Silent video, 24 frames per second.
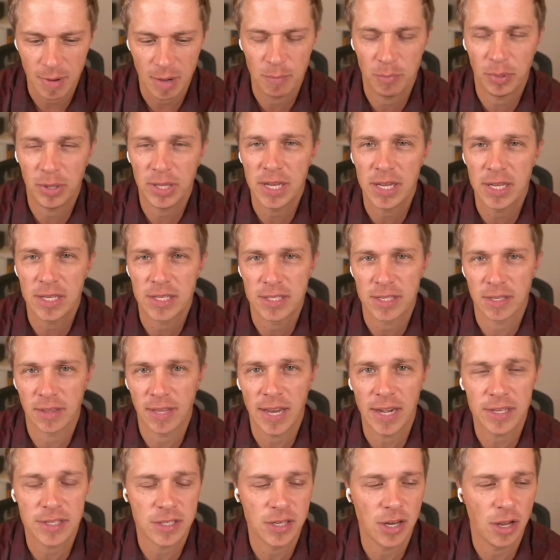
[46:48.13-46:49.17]
Um, and
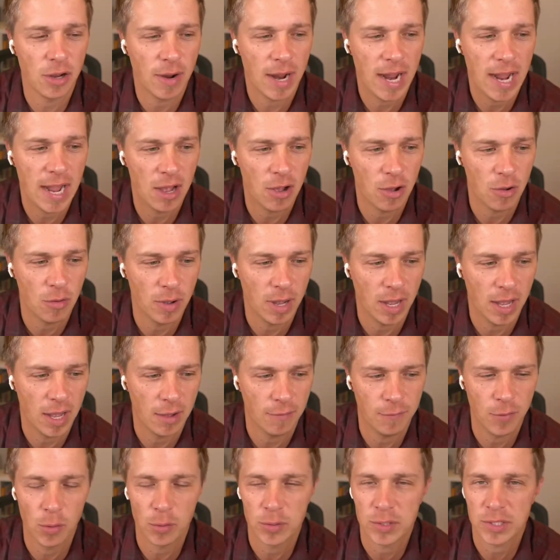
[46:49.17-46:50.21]
please let us know
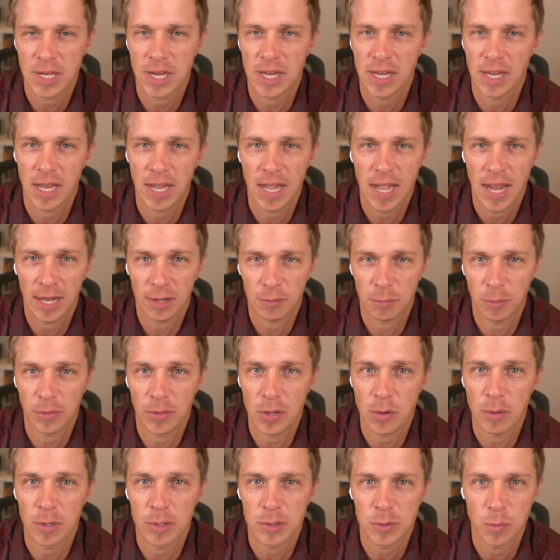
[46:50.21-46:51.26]
how uh, folks can
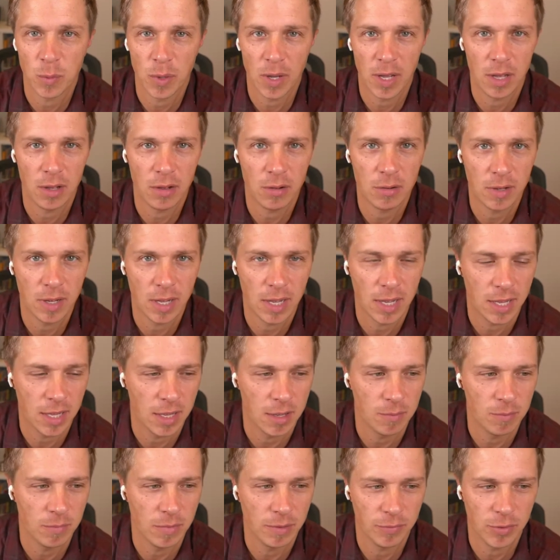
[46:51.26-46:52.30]
connect with you as well.